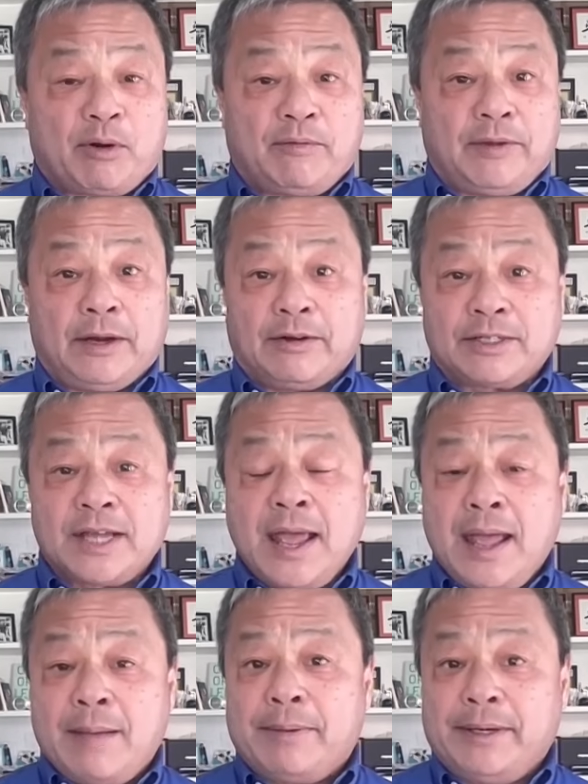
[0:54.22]
of years,
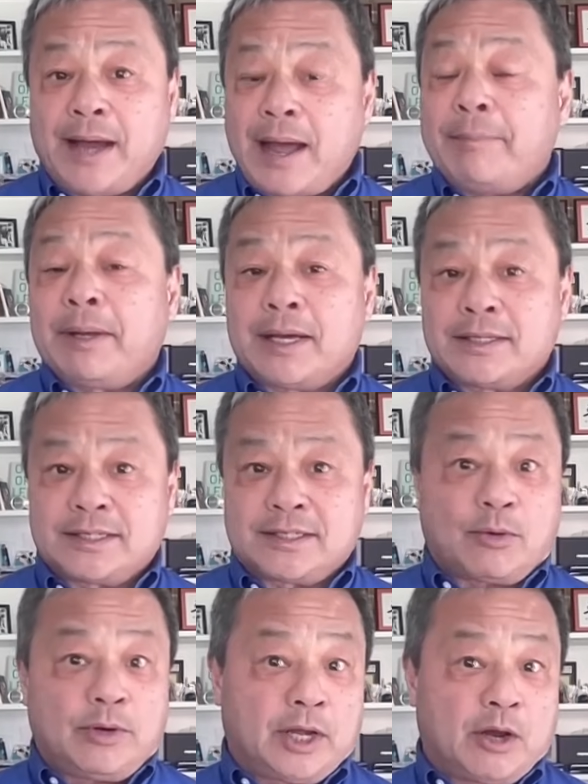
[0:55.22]
but not because it's
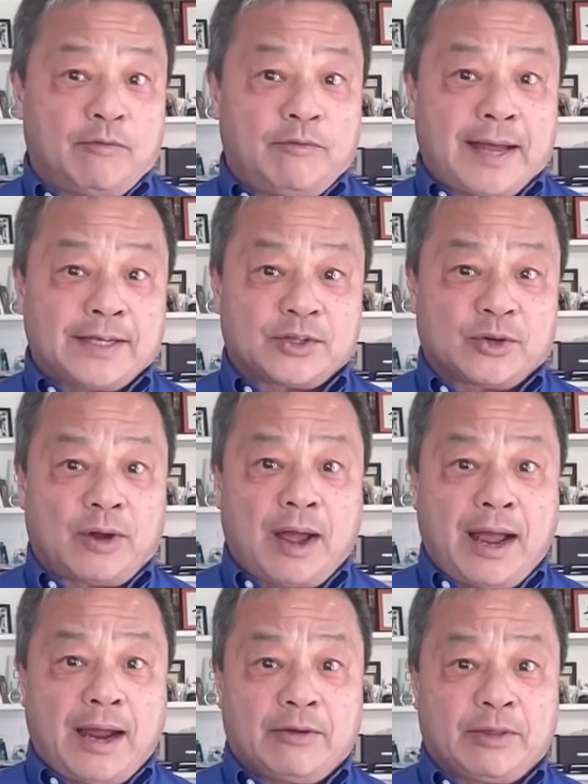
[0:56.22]
going to go faster or
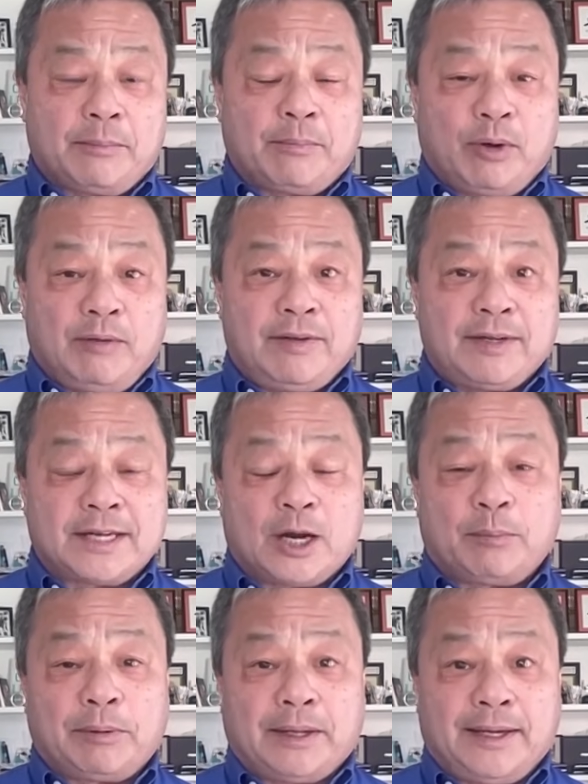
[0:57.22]
higher than previous
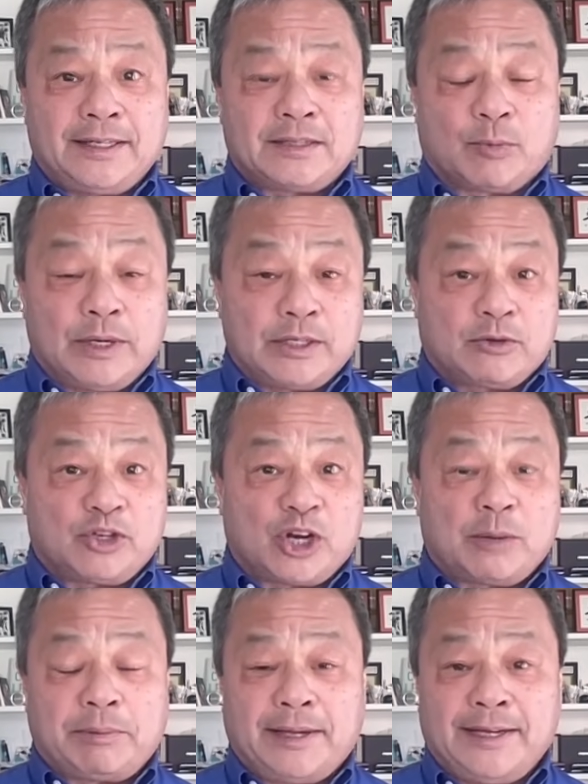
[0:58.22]
airplanes, research
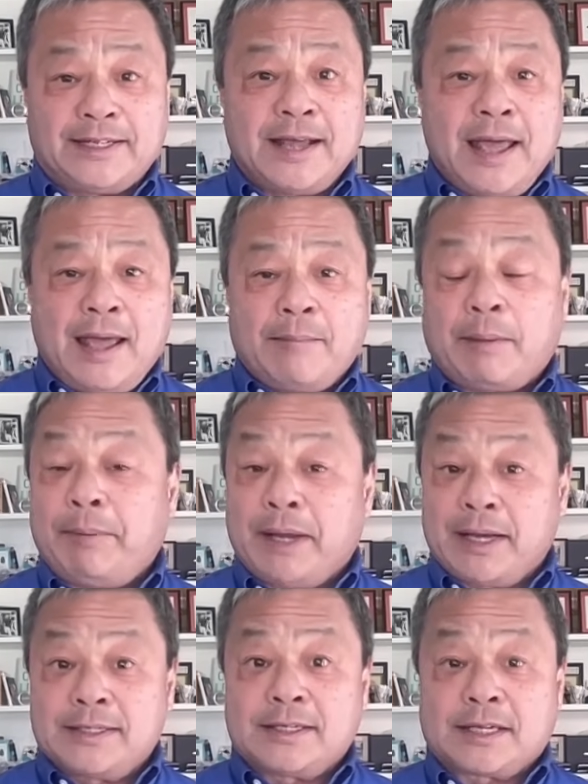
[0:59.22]
airplanes, but
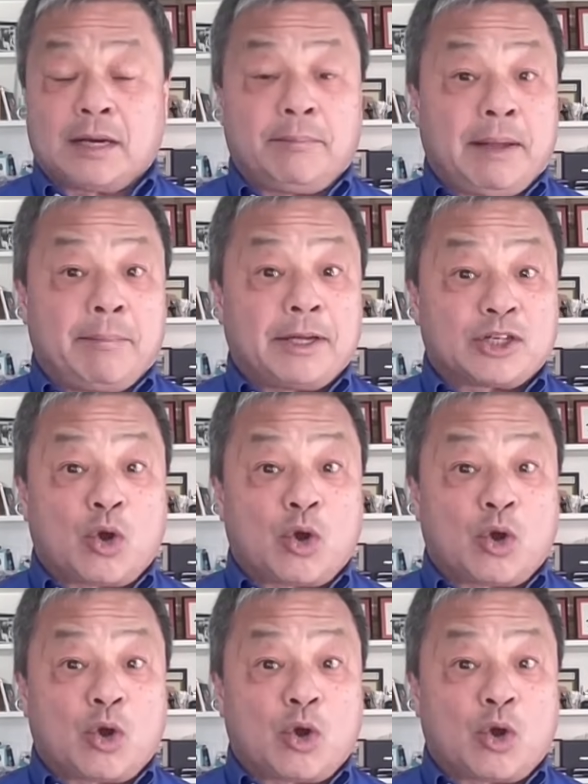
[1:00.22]
because it's going to be much